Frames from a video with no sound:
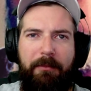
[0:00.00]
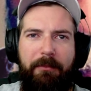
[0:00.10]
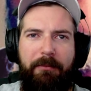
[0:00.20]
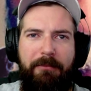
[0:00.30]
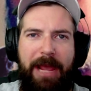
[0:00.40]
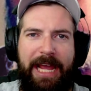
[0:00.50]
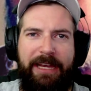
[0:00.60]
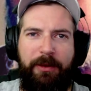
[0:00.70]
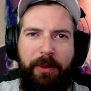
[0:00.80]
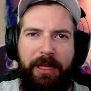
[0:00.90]

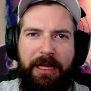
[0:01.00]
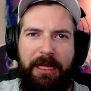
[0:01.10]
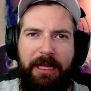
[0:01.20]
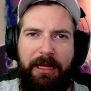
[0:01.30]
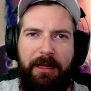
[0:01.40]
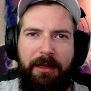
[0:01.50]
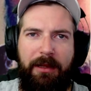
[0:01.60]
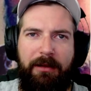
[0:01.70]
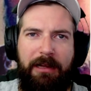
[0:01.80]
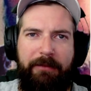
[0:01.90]
manually
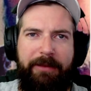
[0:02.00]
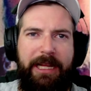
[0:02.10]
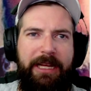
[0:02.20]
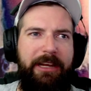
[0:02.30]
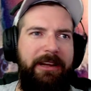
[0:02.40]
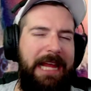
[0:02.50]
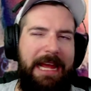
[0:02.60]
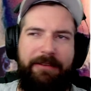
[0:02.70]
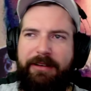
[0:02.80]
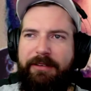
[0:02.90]
coming in here and
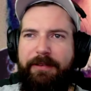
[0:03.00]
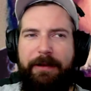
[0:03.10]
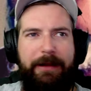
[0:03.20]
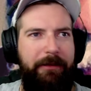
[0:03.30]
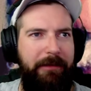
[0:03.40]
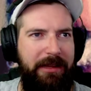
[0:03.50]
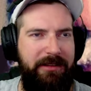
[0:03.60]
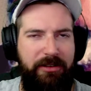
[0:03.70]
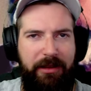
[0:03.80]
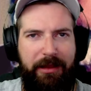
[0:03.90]
having to fucking erase
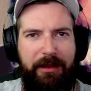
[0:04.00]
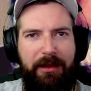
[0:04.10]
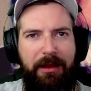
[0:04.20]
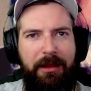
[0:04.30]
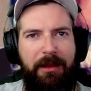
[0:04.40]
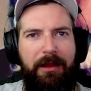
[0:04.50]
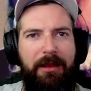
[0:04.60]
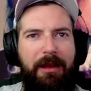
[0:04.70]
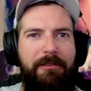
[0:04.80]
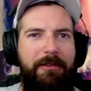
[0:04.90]
shit.
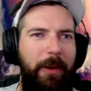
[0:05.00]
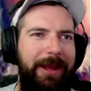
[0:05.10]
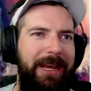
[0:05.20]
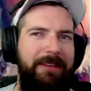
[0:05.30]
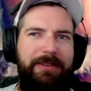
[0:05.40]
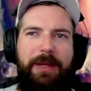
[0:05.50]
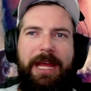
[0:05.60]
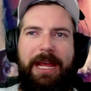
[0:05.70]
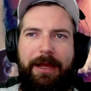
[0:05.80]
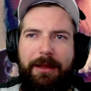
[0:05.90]
Avoid it if you
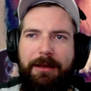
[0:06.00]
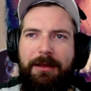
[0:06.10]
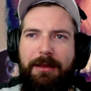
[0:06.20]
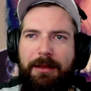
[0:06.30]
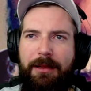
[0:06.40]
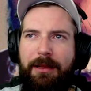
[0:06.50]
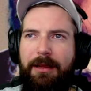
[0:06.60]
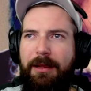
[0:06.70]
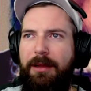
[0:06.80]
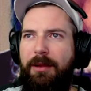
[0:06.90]
can.
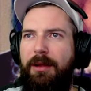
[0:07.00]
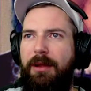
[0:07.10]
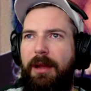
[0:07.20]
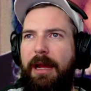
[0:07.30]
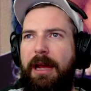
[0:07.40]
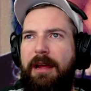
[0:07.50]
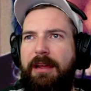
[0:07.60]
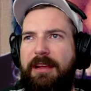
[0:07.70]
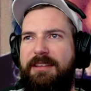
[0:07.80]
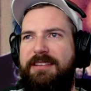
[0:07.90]

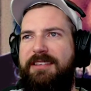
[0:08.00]
Because it's